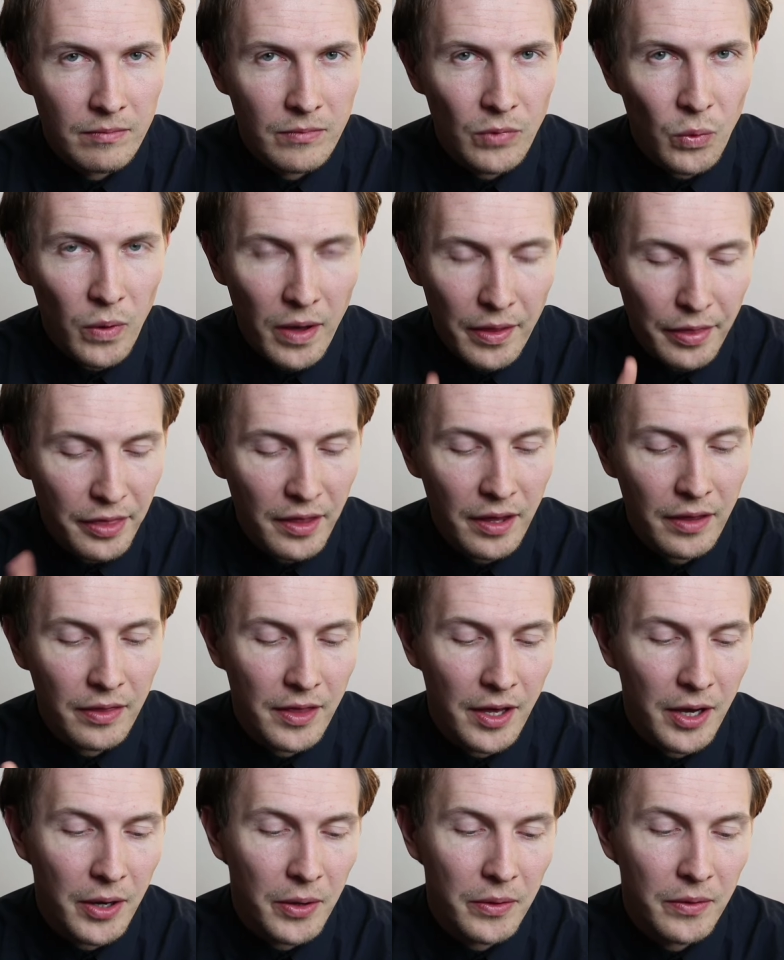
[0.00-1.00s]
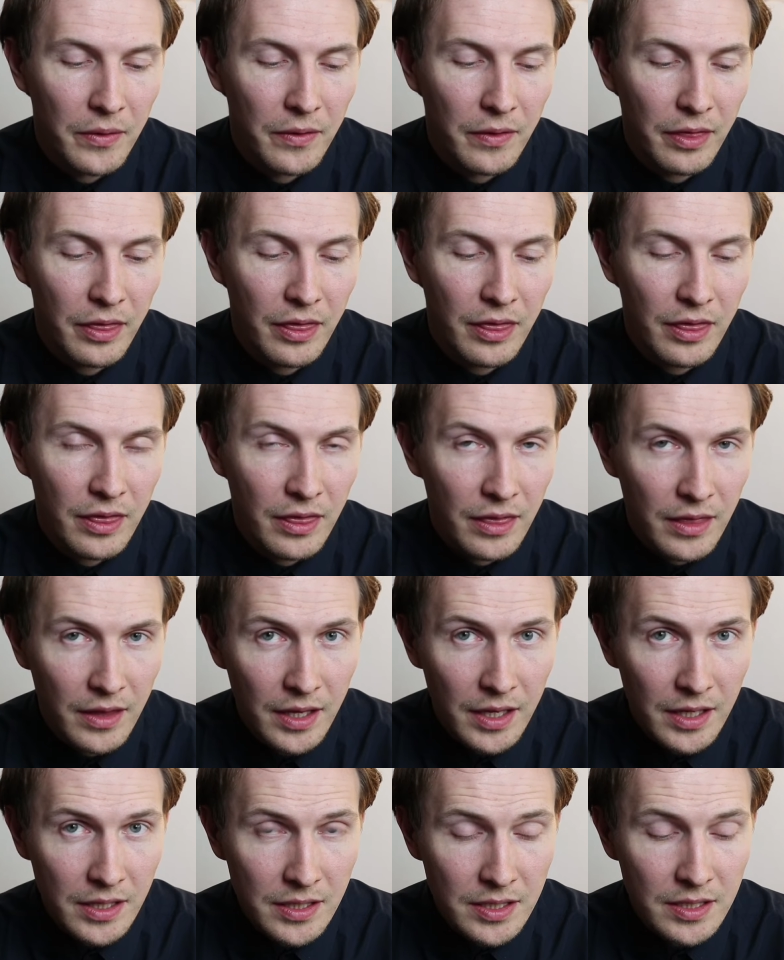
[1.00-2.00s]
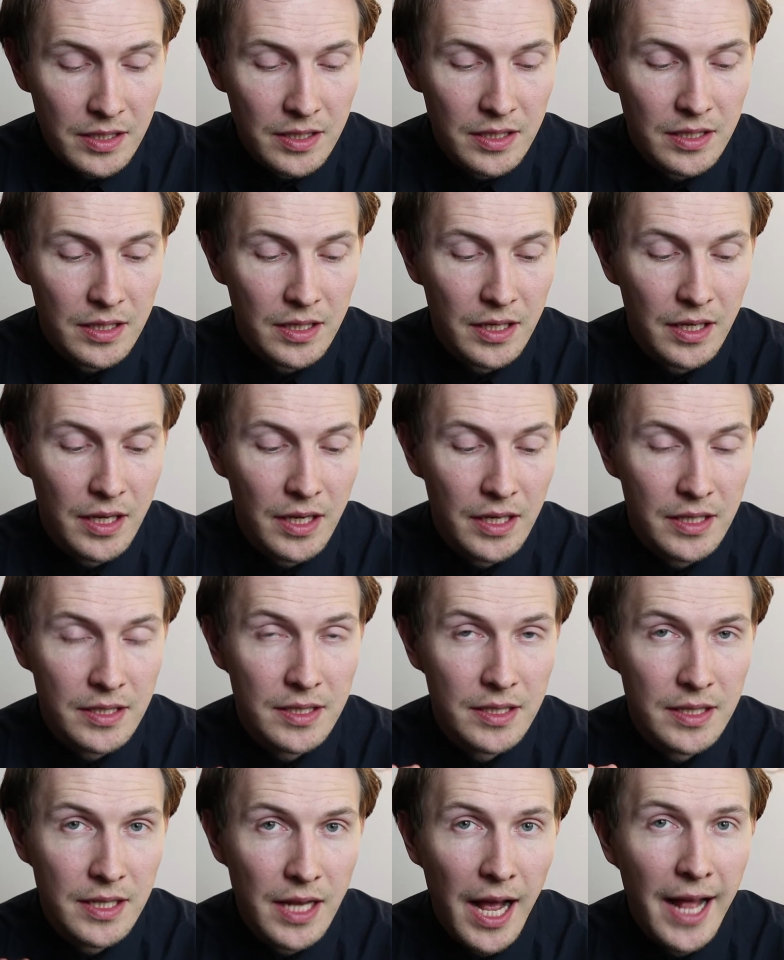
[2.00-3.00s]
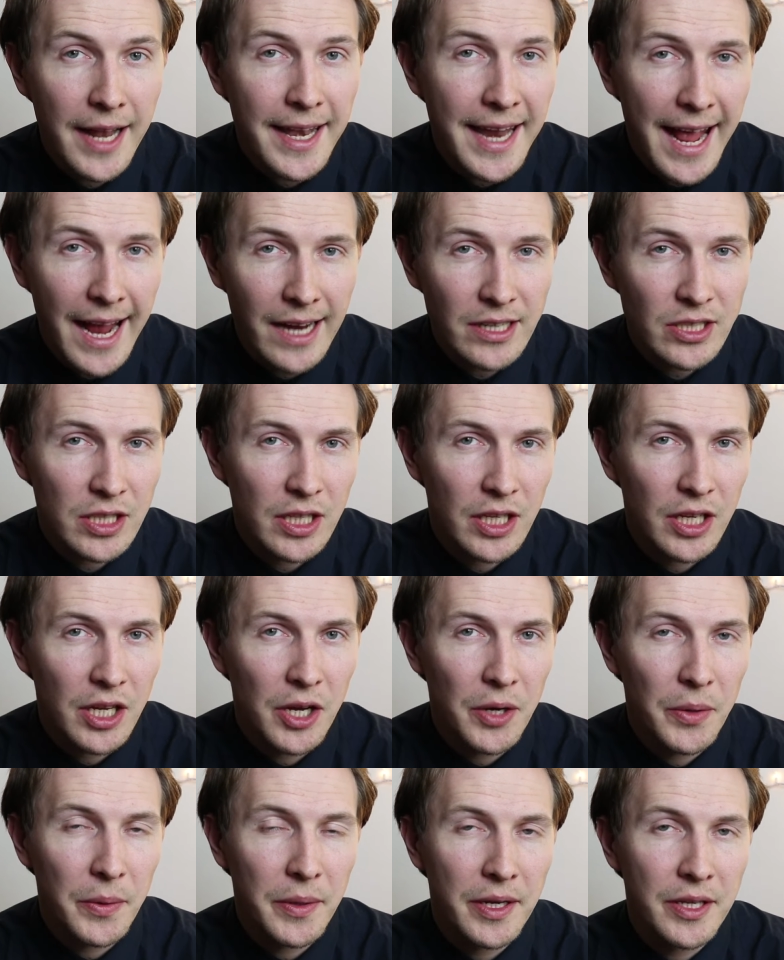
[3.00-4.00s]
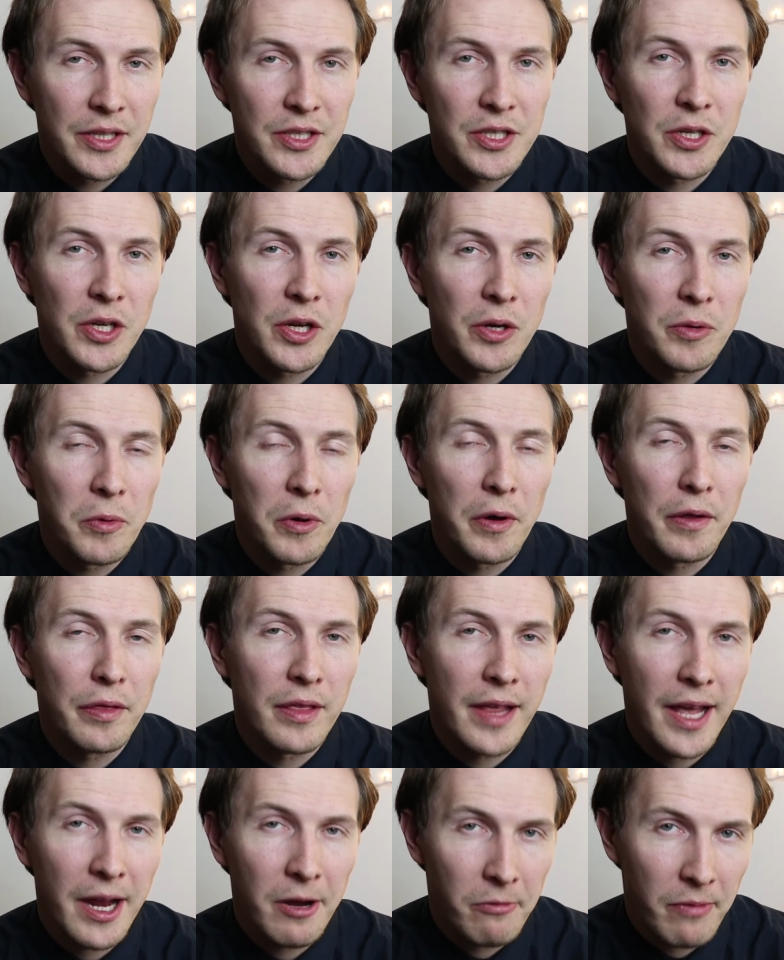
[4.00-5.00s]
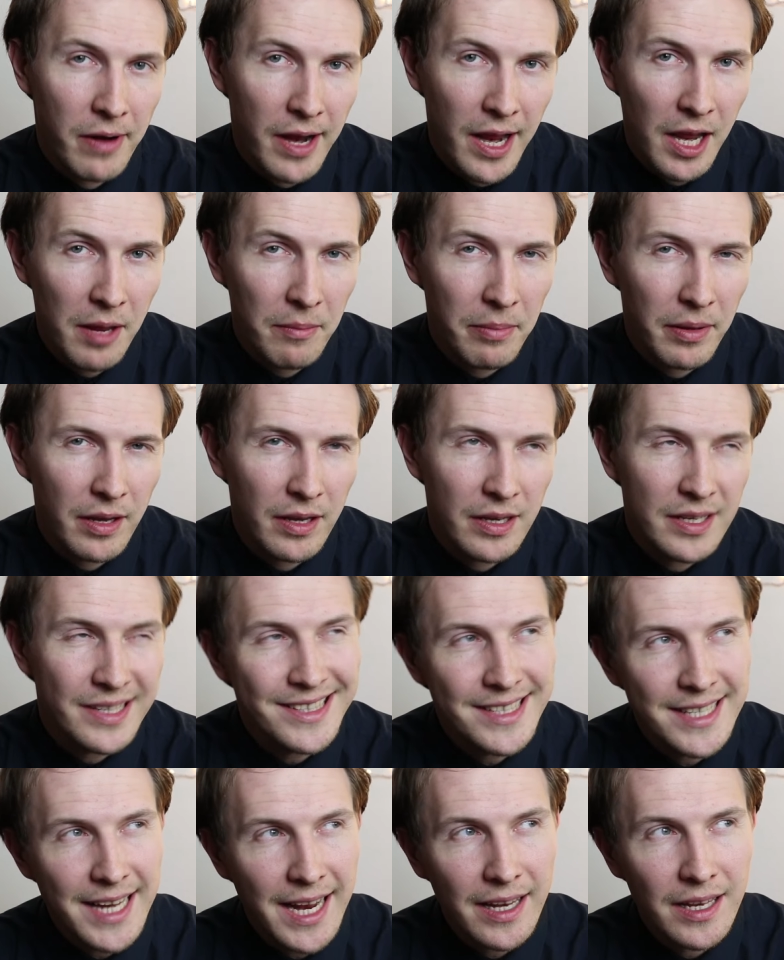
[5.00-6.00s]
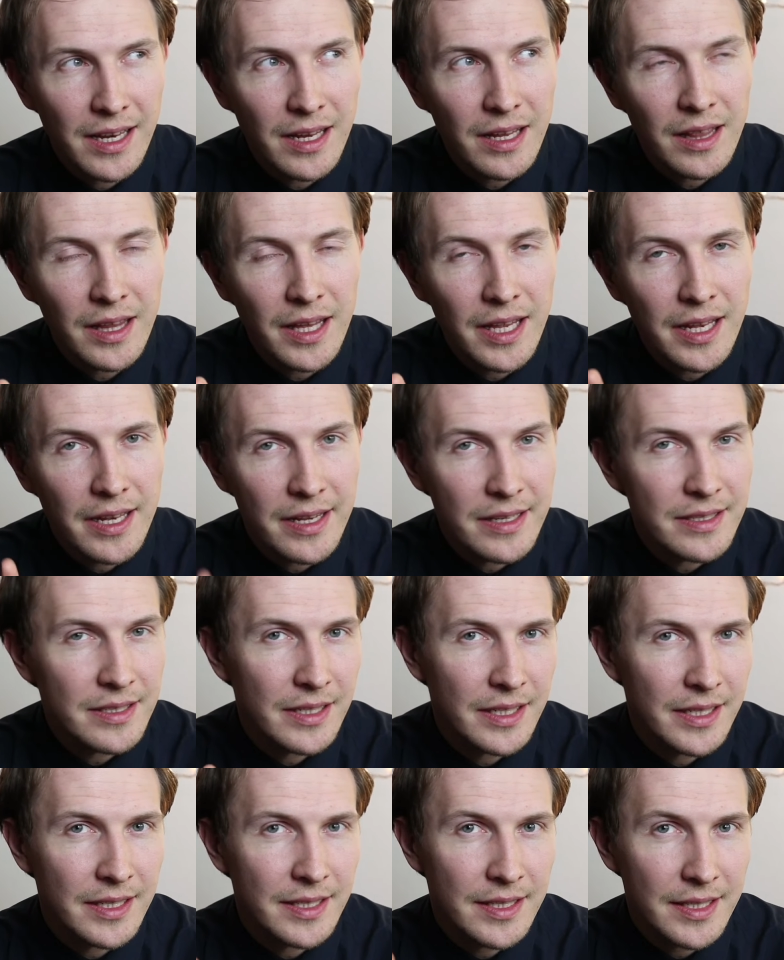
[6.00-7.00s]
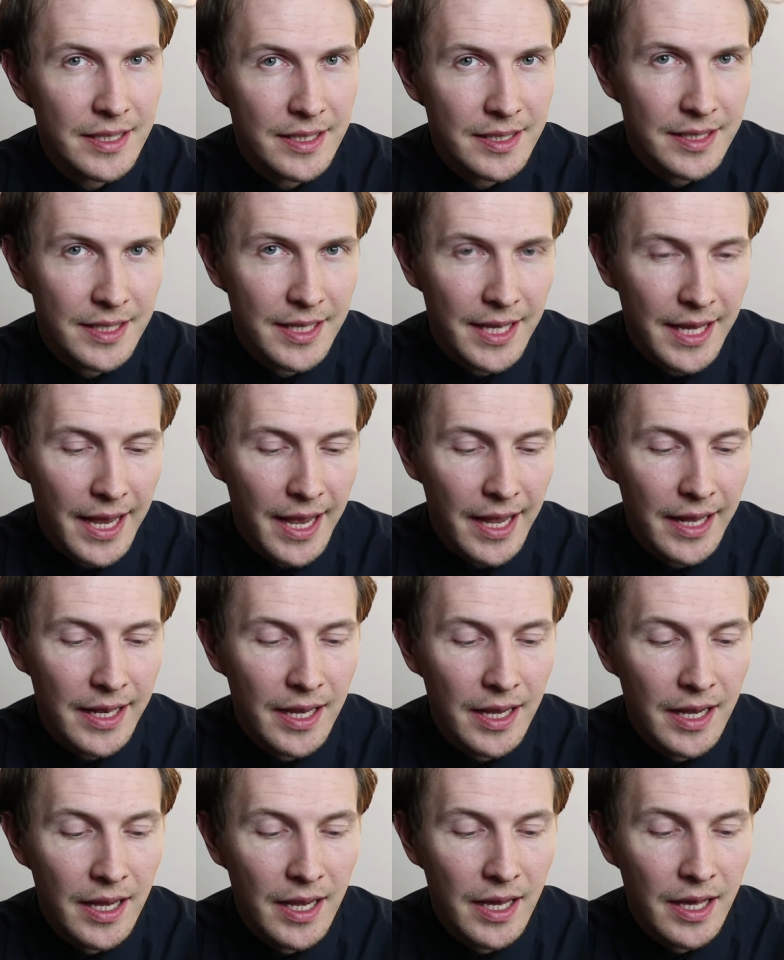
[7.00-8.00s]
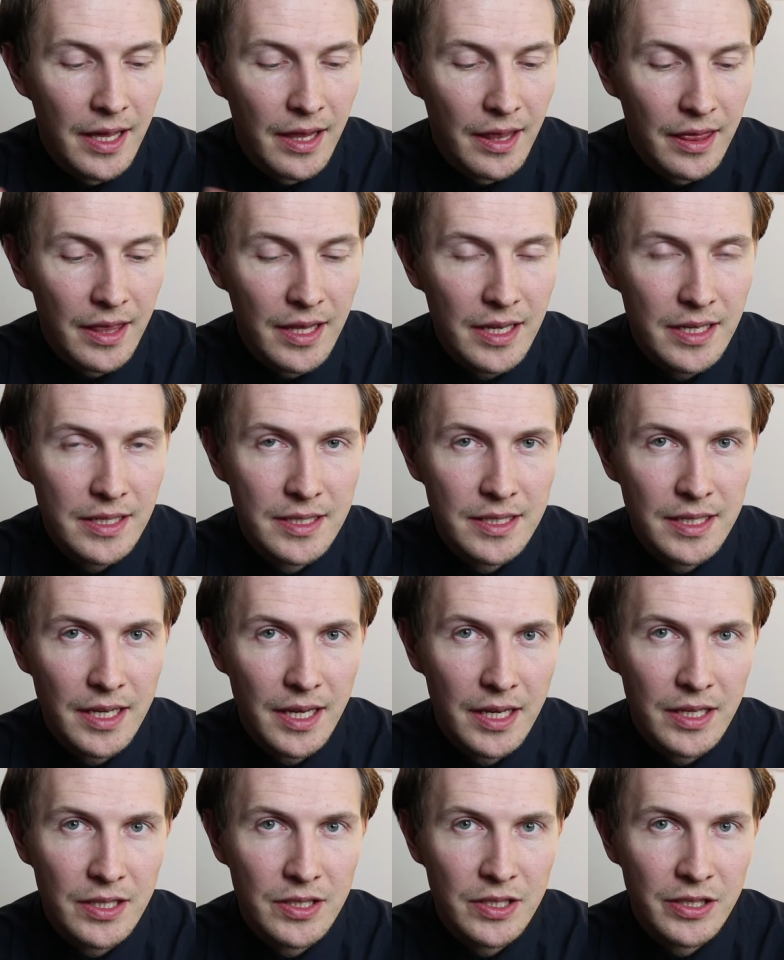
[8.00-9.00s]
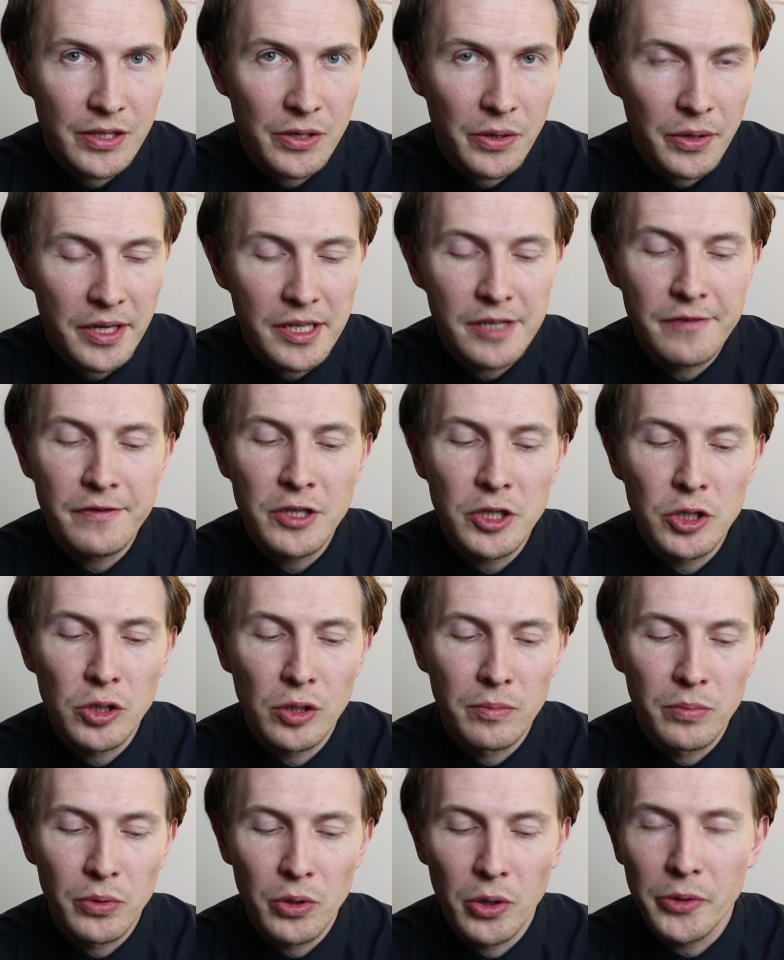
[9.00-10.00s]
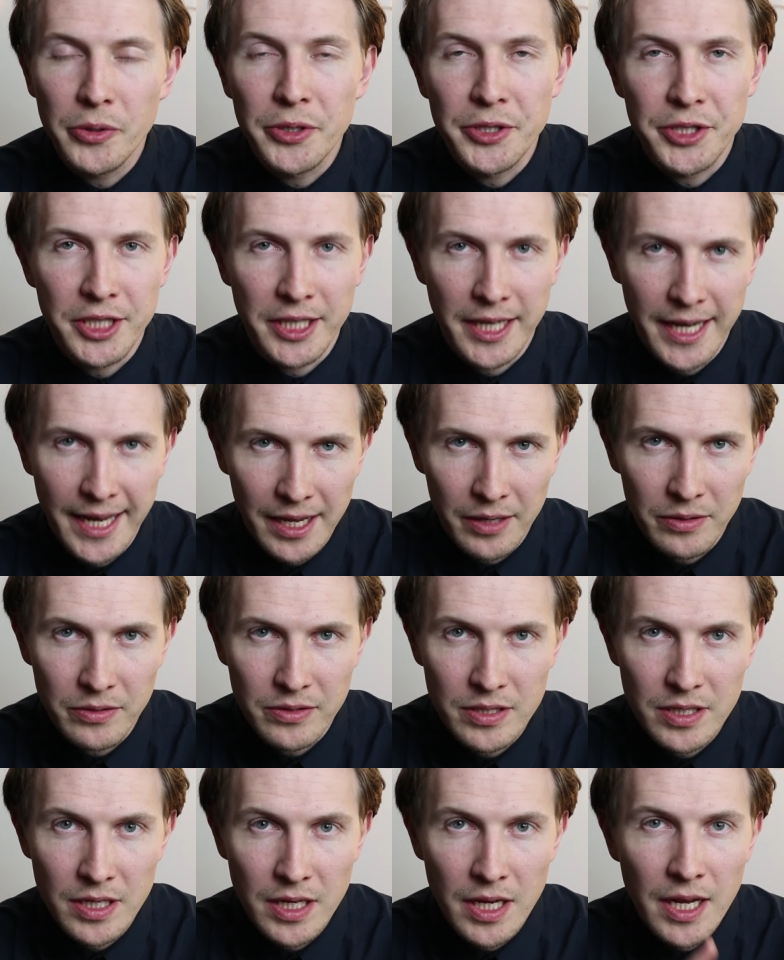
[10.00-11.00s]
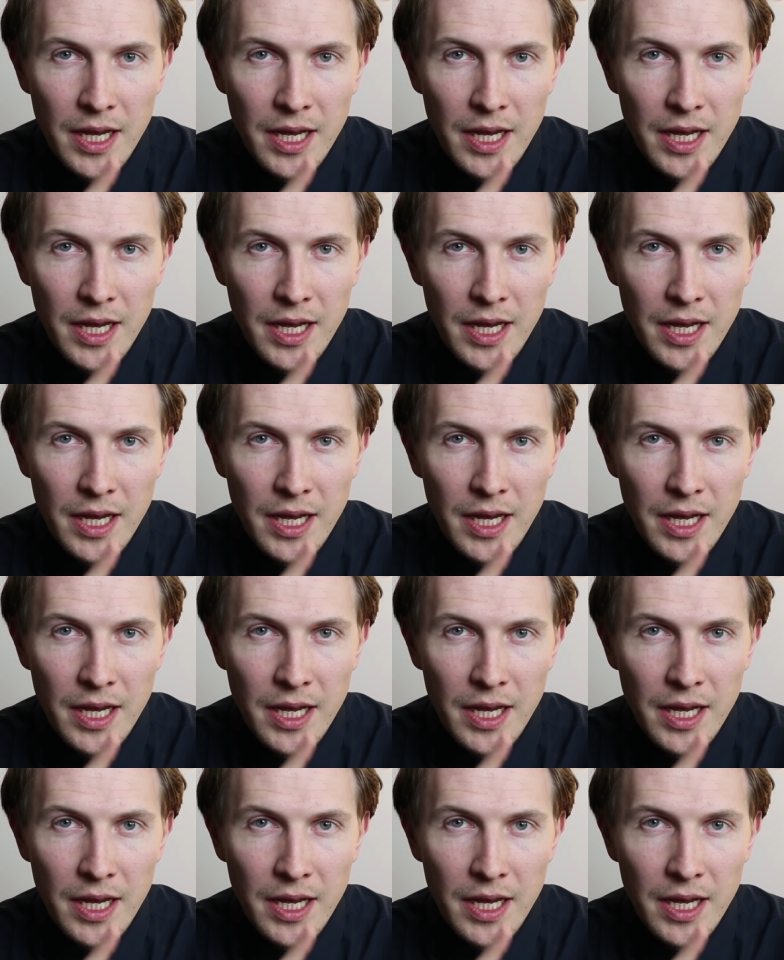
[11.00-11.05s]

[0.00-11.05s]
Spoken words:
One thing though, this is not actually going into your Roth IRA because technically it doesn't exist yet. This is your individual brokerage account.